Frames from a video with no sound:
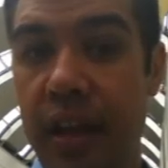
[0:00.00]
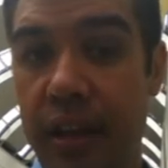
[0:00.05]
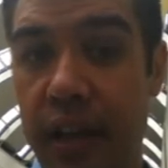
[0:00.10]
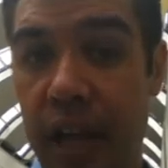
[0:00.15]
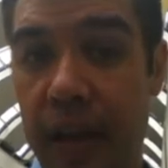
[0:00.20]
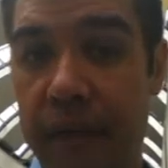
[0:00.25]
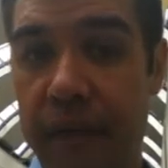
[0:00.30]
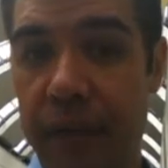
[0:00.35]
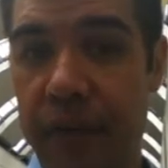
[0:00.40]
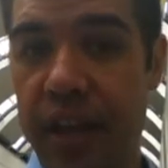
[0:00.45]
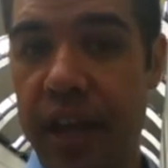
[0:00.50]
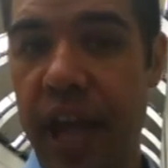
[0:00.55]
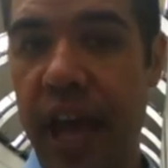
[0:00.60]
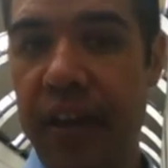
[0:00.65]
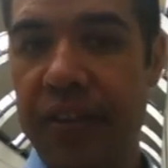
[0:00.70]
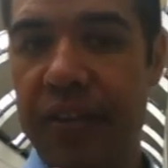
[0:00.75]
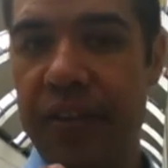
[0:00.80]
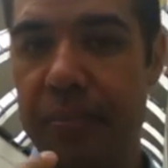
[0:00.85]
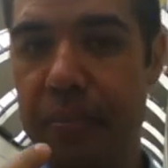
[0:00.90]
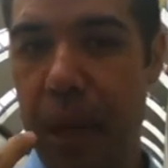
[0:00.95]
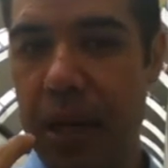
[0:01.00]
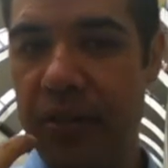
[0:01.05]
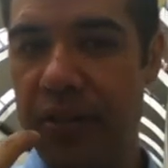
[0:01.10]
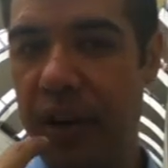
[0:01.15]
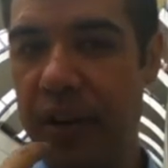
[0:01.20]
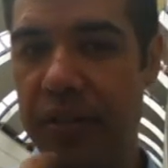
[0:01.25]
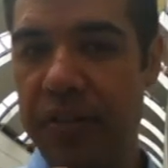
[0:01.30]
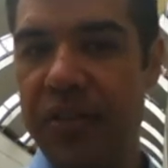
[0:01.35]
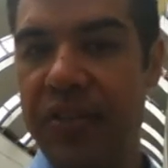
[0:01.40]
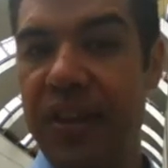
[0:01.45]
Okay, for the S, my
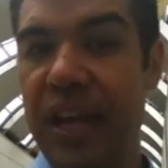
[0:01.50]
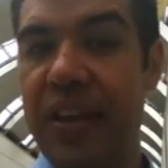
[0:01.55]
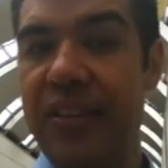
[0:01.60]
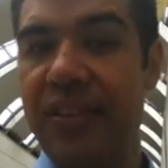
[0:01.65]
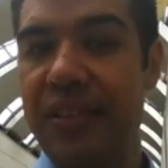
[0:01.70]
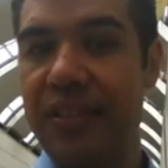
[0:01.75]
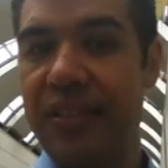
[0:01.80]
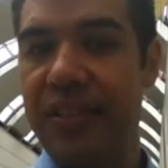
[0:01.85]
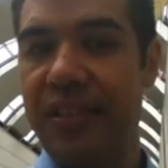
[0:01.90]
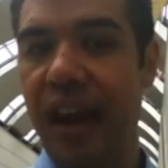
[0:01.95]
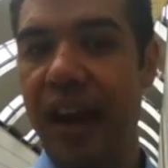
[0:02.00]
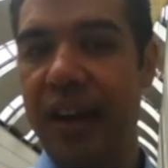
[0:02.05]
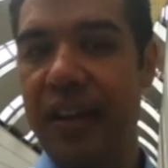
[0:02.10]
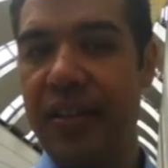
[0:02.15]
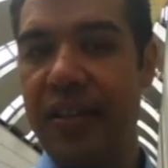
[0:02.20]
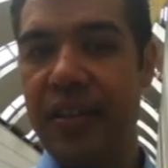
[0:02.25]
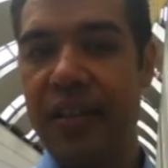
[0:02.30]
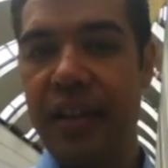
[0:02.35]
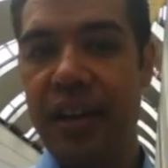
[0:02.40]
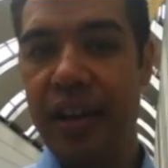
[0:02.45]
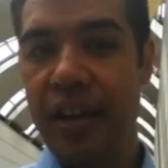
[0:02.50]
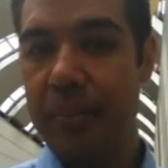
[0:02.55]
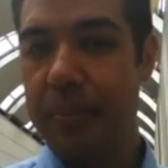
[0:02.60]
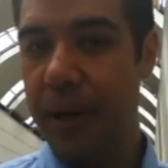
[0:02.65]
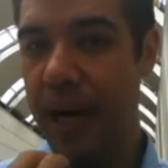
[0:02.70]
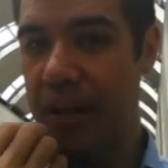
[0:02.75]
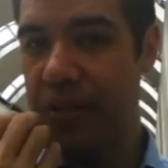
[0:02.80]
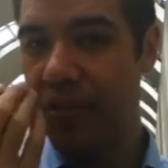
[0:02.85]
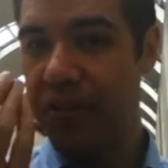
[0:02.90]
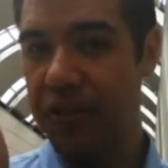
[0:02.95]
tongue stays inside,
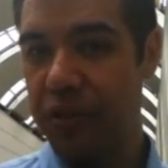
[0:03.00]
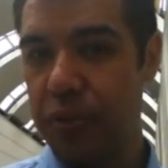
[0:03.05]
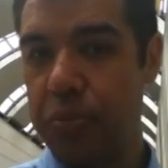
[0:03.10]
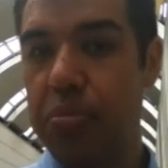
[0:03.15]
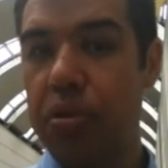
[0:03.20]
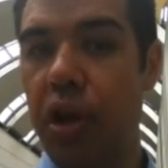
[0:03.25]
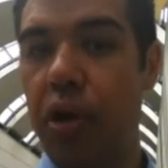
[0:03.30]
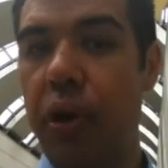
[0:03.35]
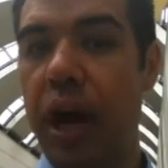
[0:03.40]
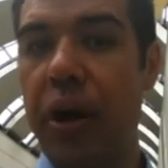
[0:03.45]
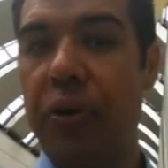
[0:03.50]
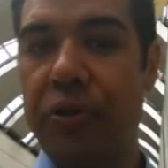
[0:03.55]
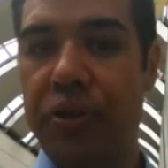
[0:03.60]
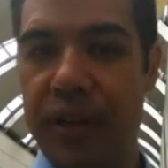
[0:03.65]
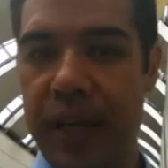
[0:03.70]
but I still blow out.